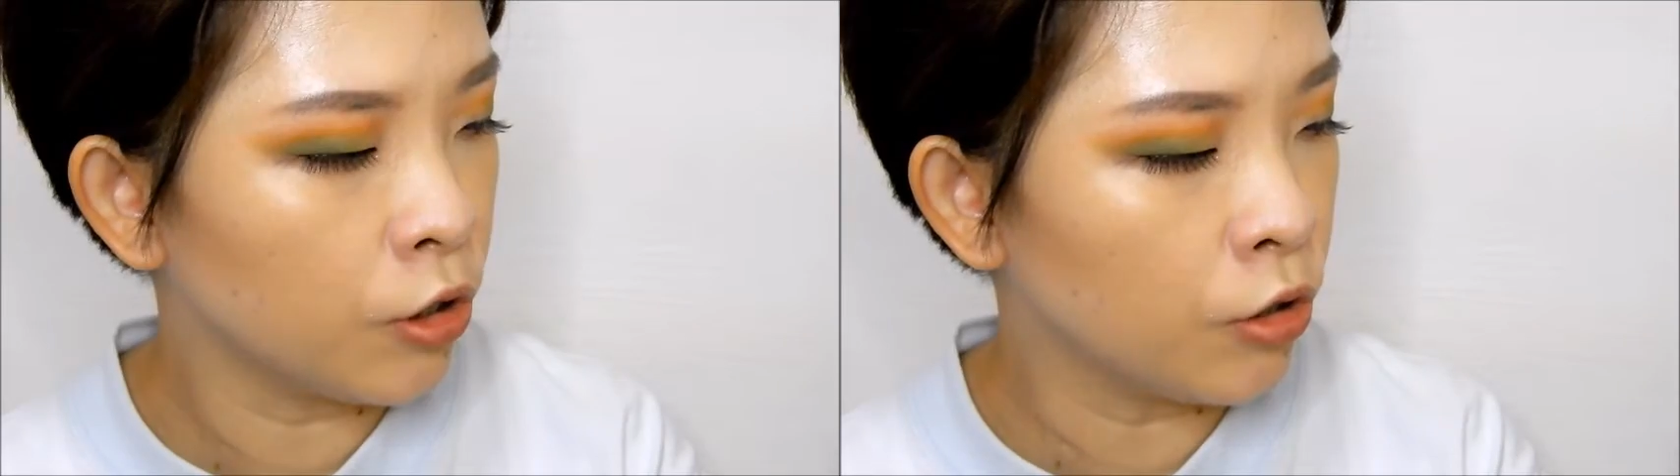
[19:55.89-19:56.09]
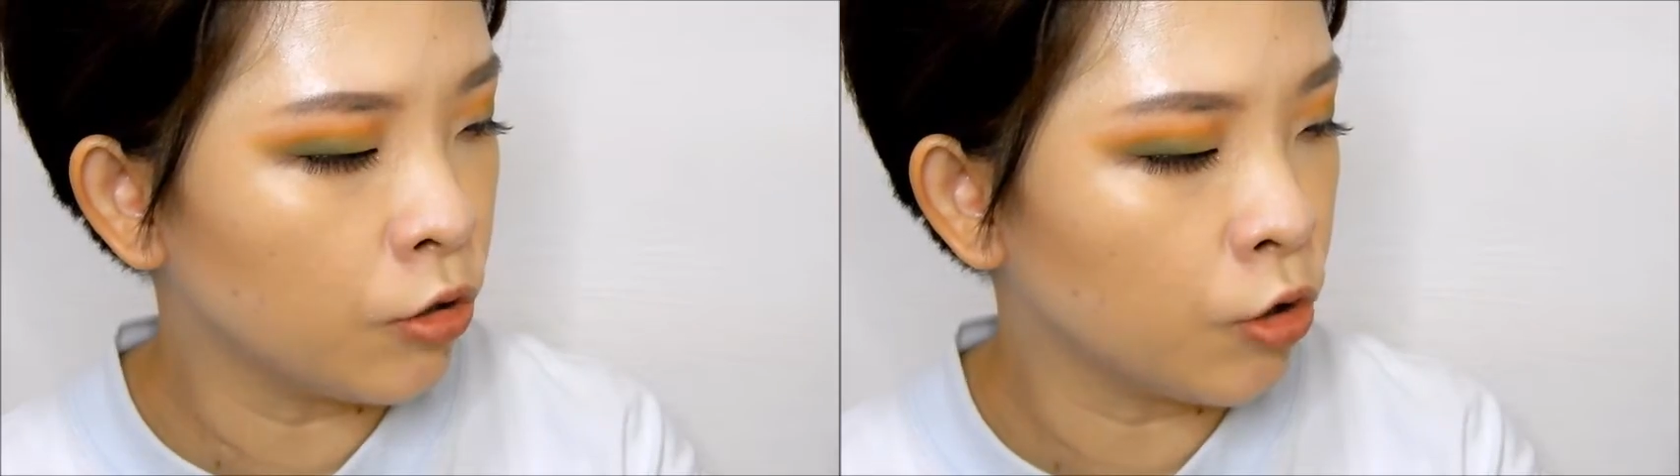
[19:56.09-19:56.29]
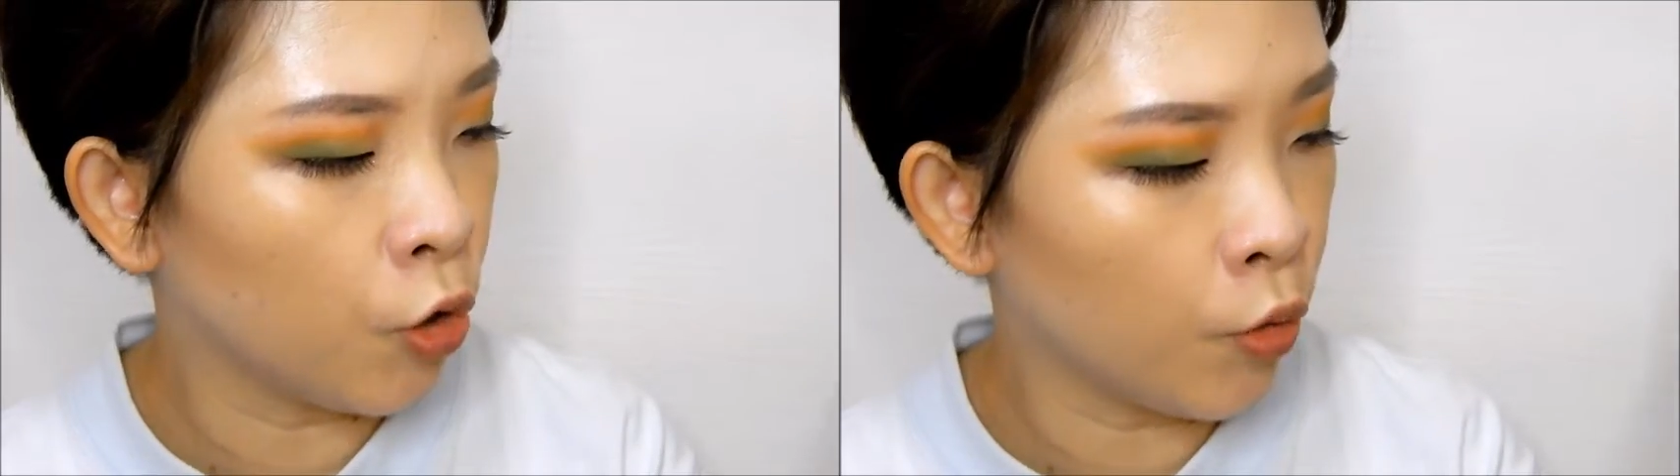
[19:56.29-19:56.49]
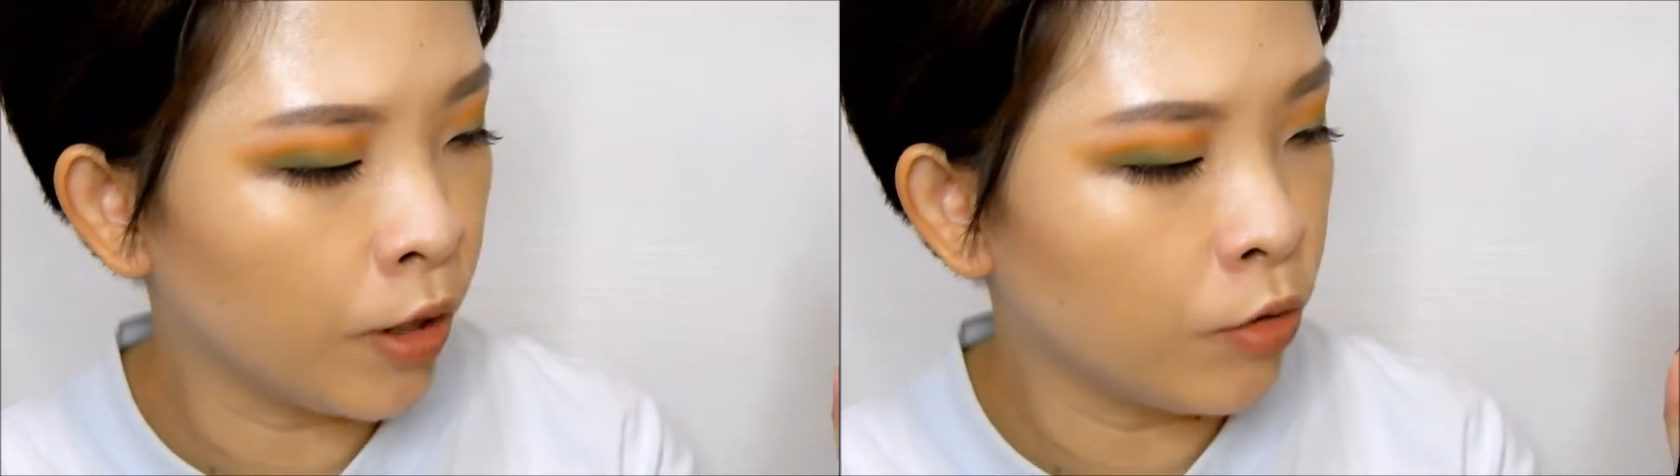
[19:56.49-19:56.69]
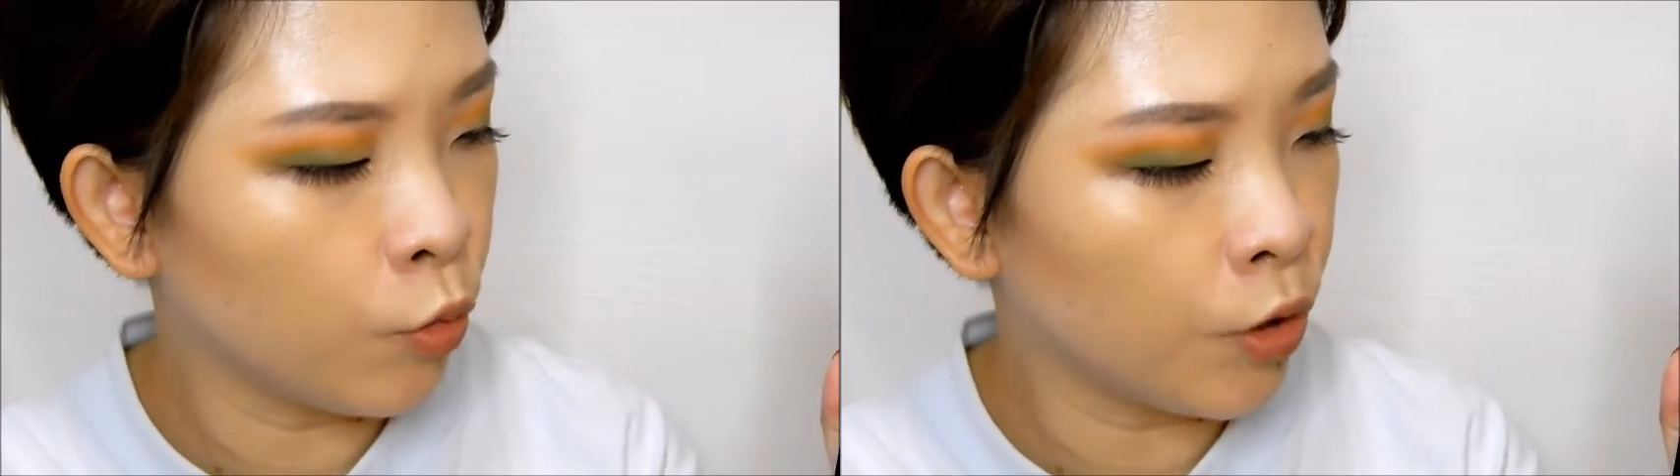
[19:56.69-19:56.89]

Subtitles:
to go in